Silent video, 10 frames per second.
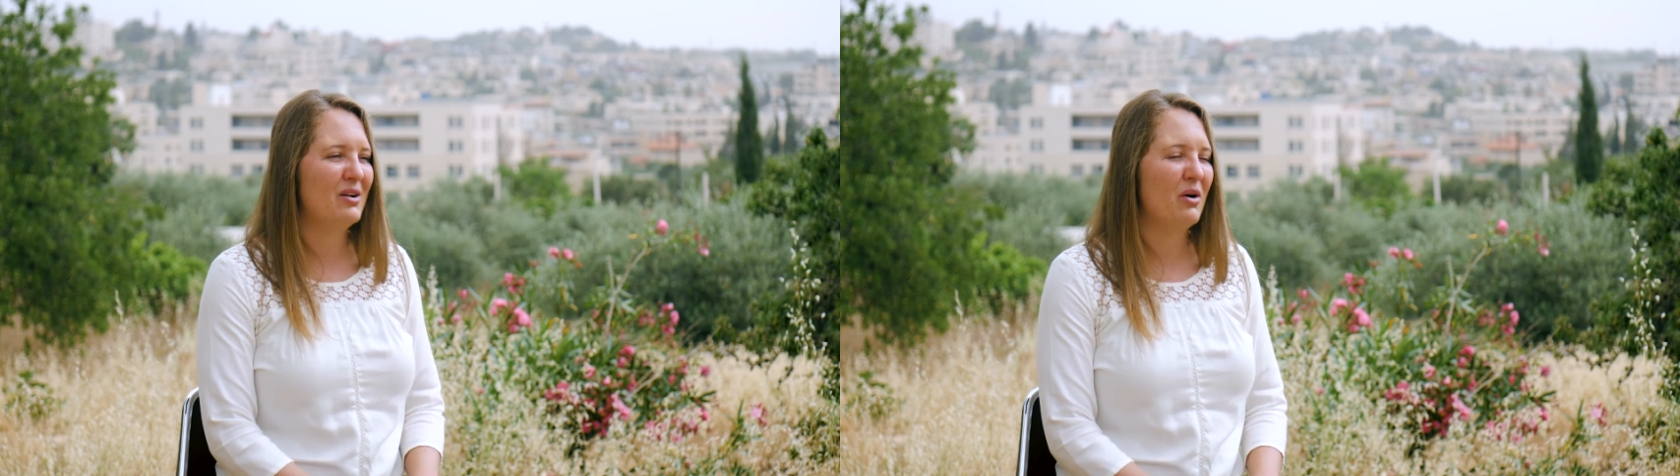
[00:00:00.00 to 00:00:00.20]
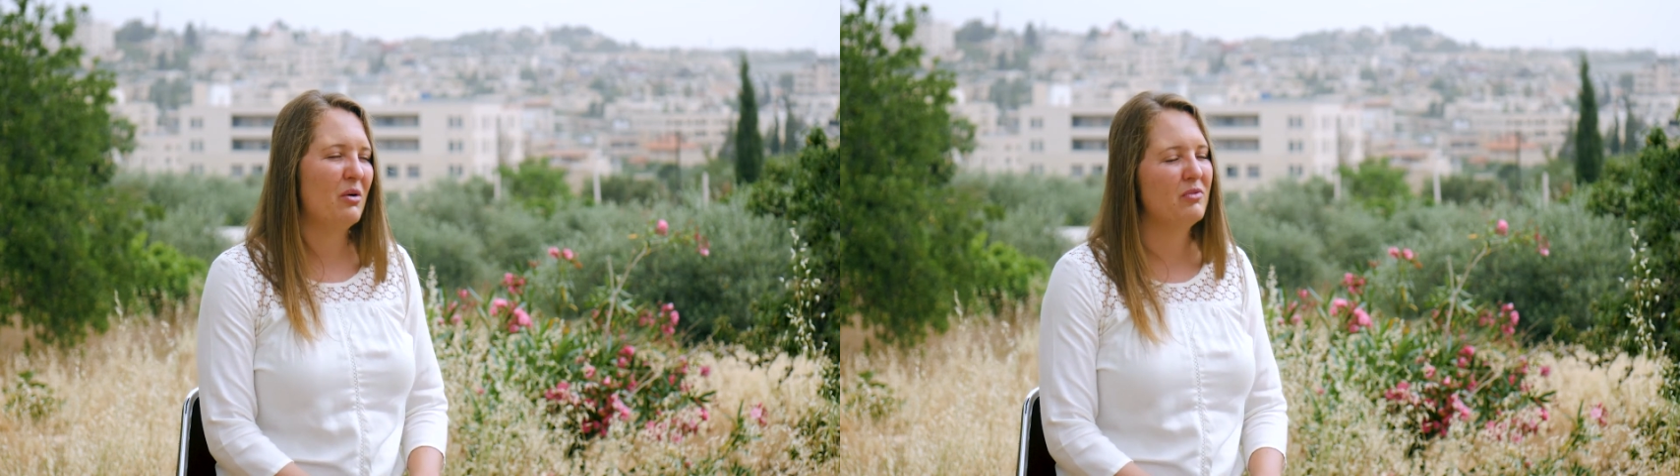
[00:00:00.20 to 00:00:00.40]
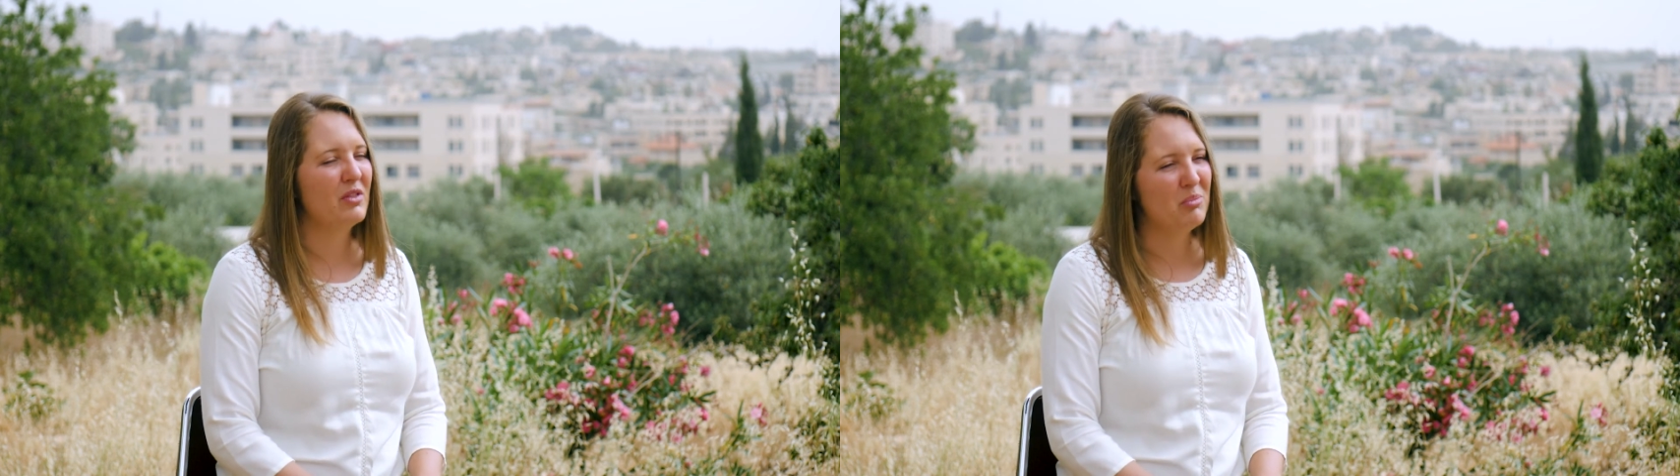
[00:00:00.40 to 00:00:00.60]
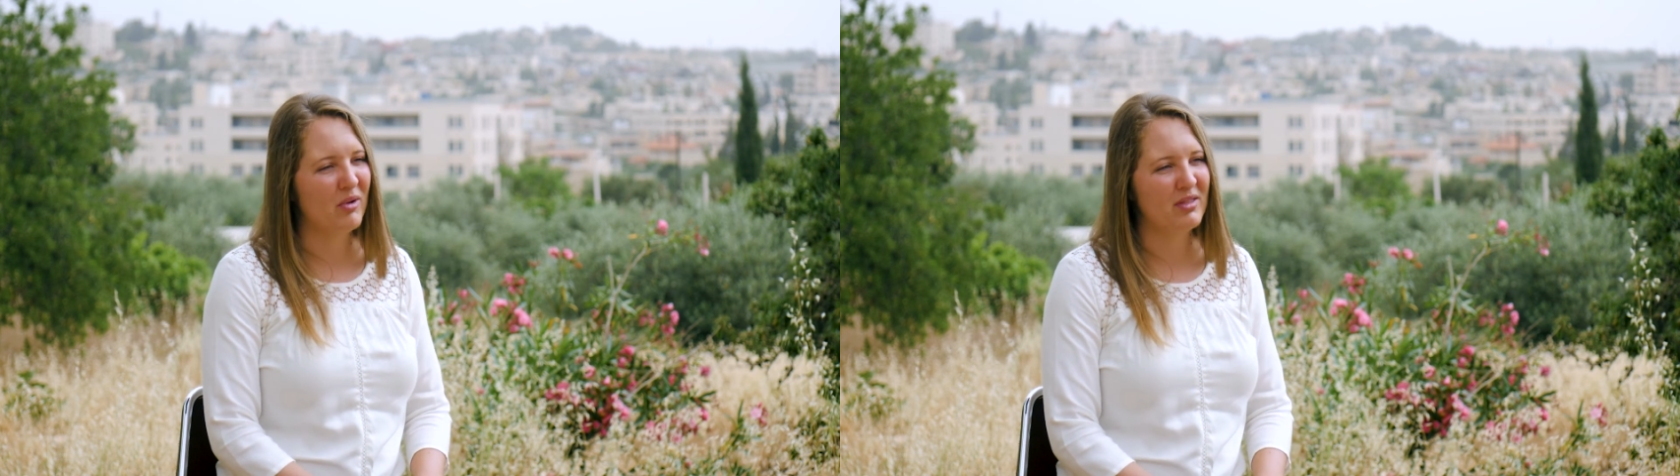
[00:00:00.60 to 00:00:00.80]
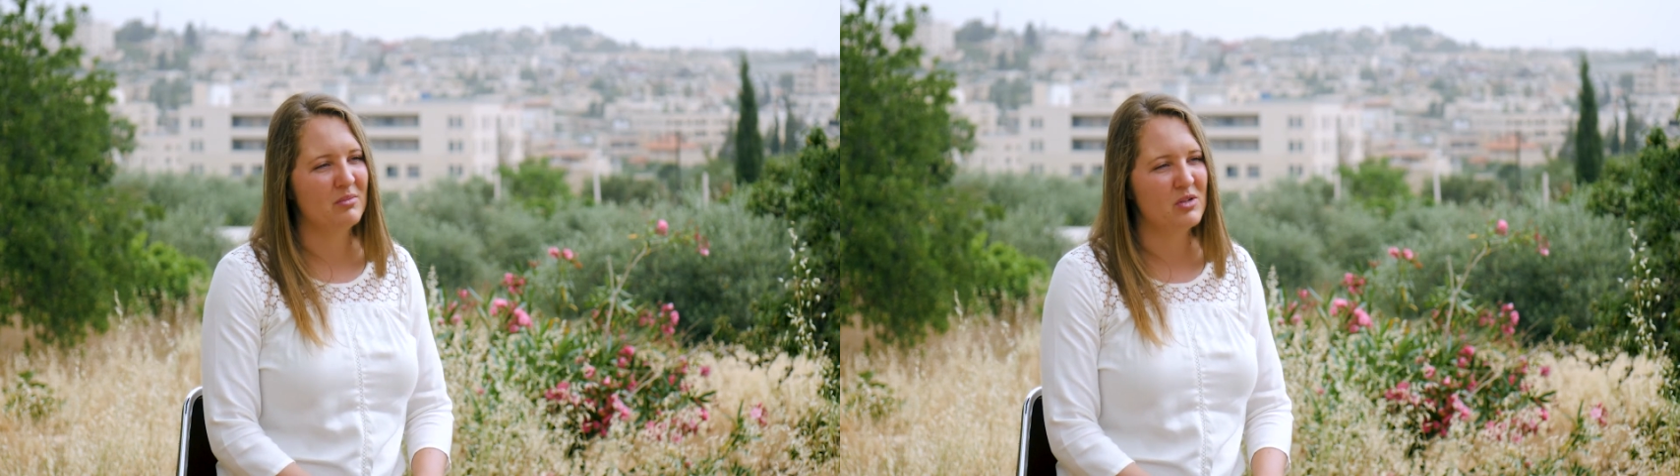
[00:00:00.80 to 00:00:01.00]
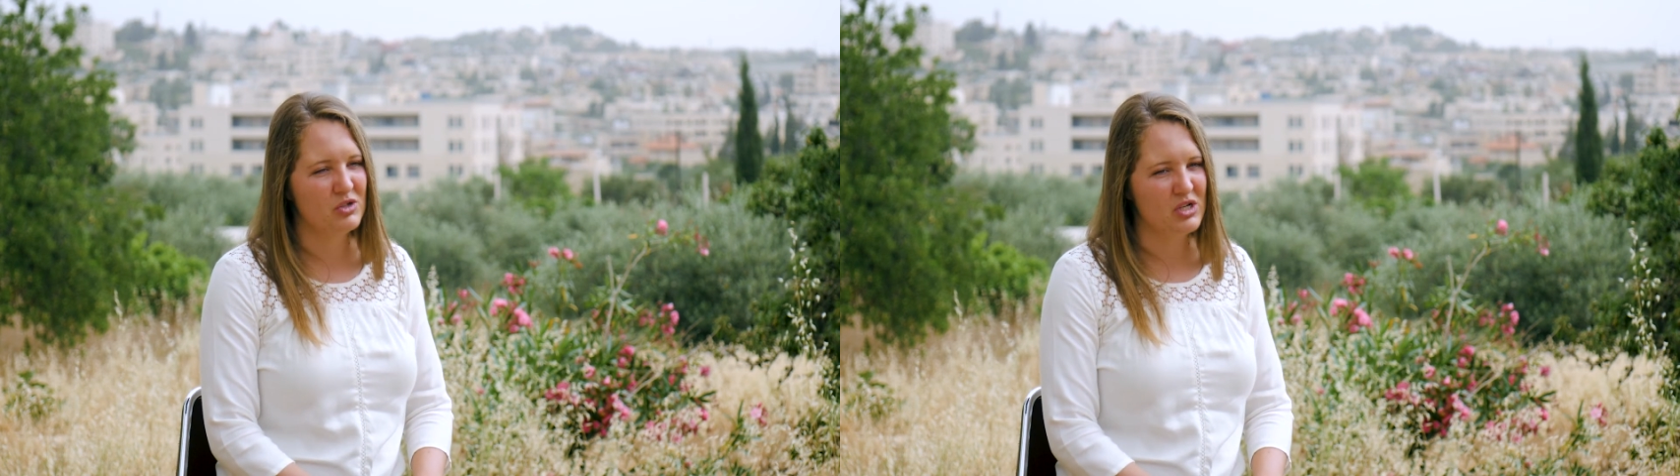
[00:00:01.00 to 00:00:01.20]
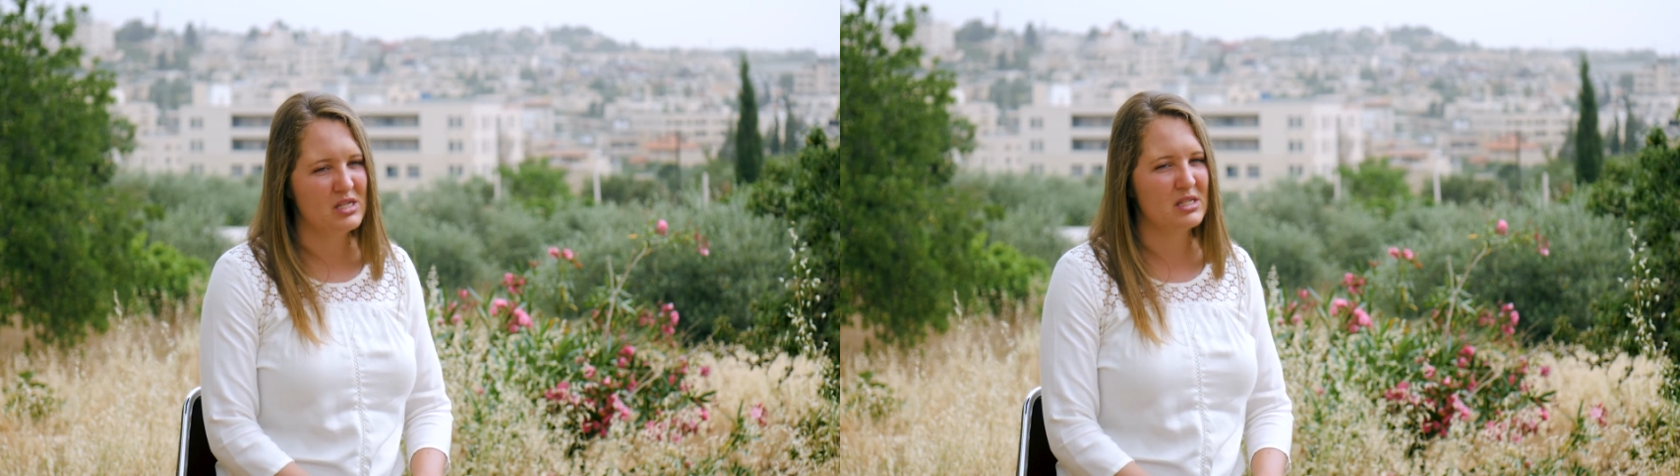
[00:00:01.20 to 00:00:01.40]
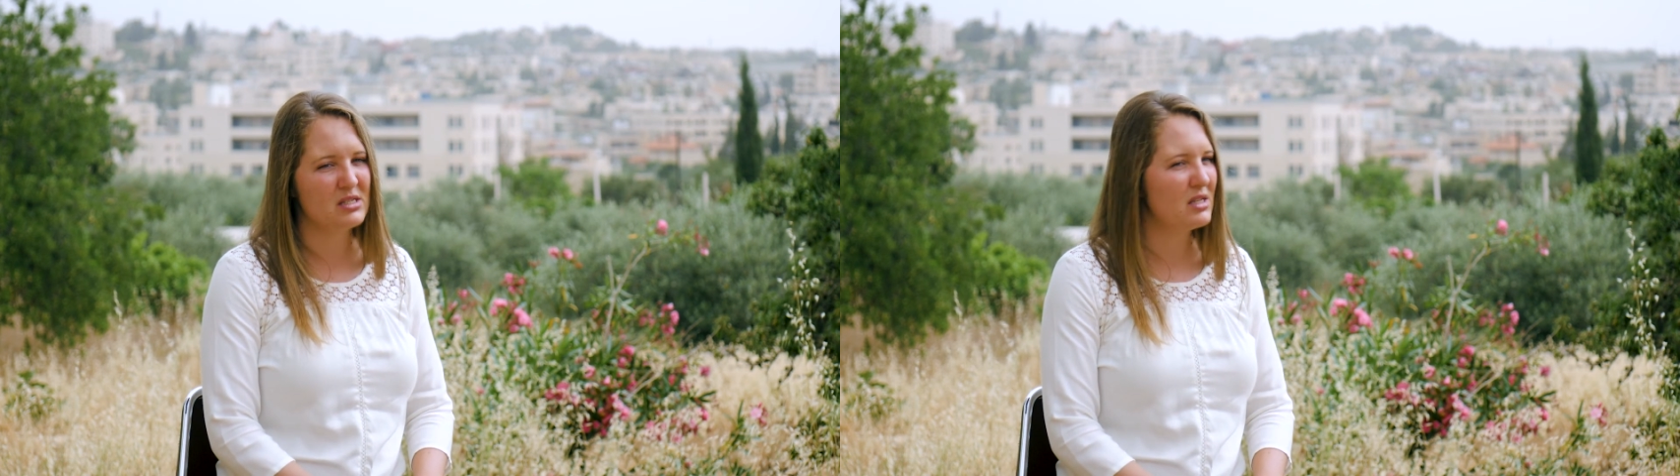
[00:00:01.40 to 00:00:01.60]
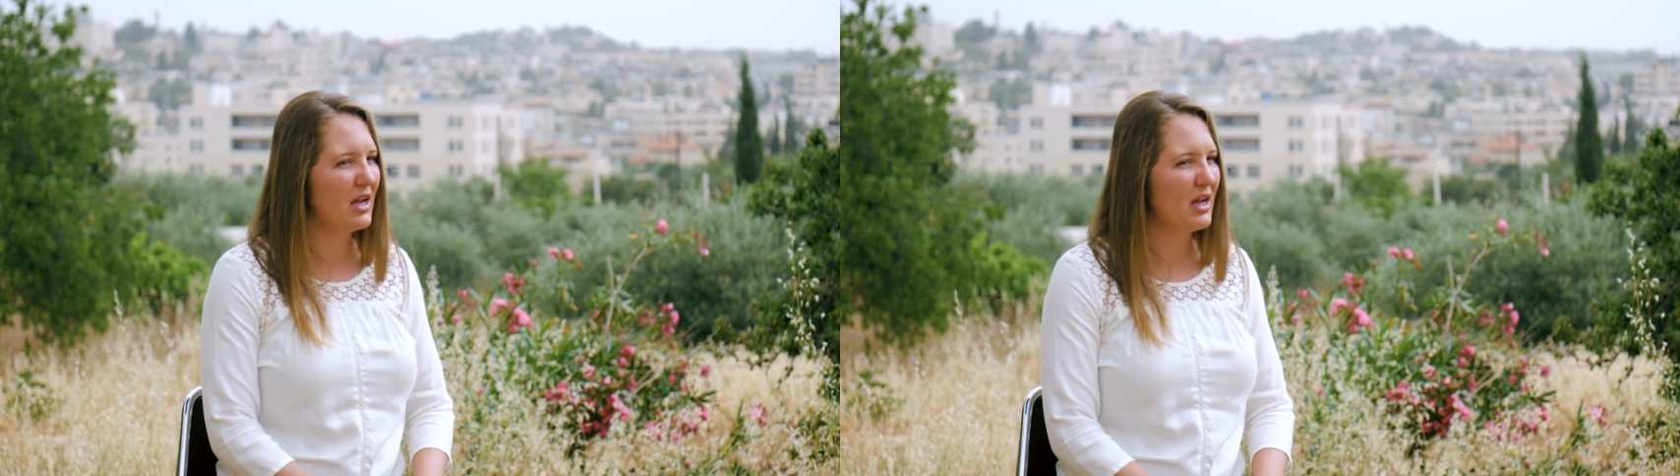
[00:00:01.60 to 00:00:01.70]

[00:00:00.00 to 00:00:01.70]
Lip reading: hopefully point them to Jesus.